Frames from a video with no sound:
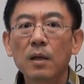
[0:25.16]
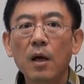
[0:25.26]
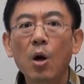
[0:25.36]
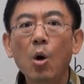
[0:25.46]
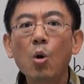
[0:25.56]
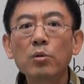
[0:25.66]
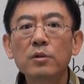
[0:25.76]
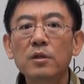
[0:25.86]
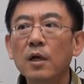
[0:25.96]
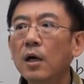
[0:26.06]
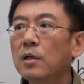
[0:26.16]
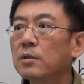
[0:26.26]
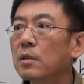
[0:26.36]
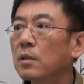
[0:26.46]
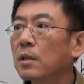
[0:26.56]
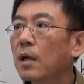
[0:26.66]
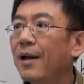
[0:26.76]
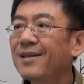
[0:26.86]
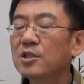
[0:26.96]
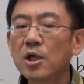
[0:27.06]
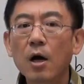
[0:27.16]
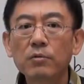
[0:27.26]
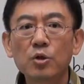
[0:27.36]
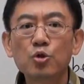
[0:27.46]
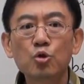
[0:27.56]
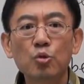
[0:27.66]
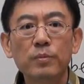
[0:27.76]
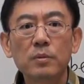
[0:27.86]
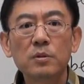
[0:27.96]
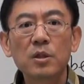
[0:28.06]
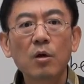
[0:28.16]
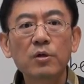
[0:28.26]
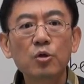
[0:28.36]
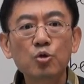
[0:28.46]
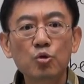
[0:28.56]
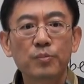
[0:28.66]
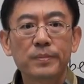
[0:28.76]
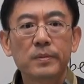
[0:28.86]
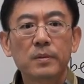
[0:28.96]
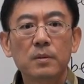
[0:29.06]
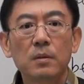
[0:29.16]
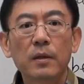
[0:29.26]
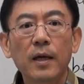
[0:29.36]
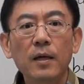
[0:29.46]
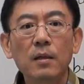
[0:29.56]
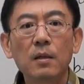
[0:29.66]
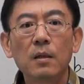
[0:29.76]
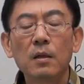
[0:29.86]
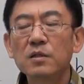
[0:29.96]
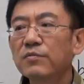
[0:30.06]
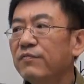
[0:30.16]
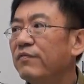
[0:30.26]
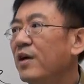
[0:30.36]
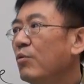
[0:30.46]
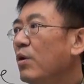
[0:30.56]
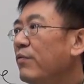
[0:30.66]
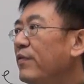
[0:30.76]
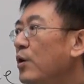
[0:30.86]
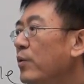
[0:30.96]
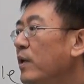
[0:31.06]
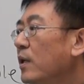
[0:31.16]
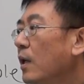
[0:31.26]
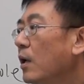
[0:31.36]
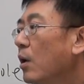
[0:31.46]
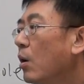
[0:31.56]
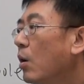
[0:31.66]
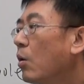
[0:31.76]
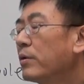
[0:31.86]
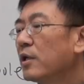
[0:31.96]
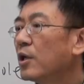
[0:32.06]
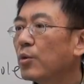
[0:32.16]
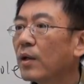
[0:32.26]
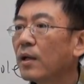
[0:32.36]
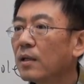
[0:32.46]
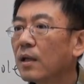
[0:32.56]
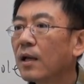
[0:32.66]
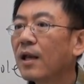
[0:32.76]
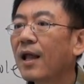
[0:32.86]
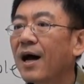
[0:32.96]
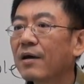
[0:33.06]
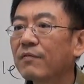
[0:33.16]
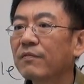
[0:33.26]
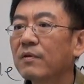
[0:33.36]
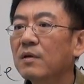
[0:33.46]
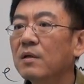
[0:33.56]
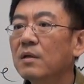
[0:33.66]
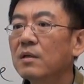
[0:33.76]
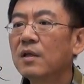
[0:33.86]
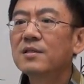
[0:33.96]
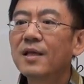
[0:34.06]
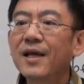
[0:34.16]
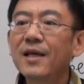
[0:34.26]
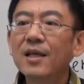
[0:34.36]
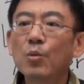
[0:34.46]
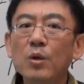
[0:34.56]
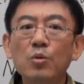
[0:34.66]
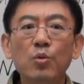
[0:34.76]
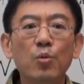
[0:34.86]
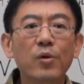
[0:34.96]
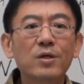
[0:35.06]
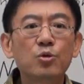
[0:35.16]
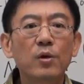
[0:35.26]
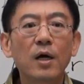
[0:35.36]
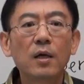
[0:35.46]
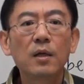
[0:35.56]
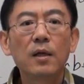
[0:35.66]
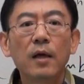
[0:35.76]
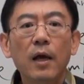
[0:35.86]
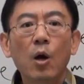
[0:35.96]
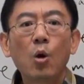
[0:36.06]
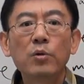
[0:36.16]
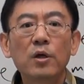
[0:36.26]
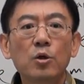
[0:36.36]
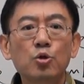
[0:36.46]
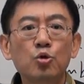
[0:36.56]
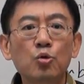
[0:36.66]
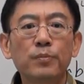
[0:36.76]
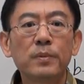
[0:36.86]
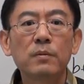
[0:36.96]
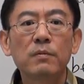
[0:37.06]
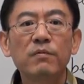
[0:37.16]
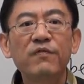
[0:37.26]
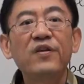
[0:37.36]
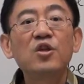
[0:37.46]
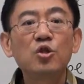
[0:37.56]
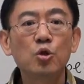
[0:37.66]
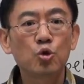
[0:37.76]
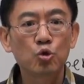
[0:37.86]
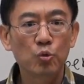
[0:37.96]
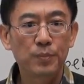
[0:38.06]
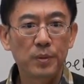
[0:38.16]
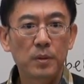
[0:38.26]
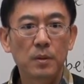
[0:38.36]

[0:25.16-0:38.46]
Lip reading: and ordered a clam chowder soup, okay? It's very, very ordinary life. This lady went to the restaurant and ordered a soup, fish soup.